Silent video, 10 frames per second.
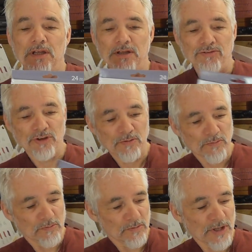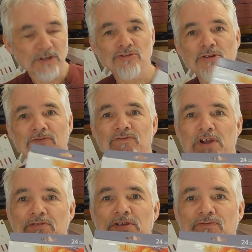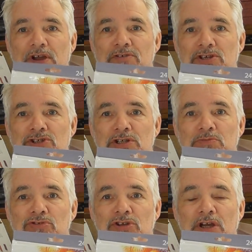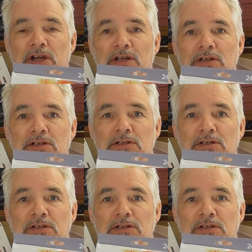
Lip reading: So that's on a very, very cheap scale,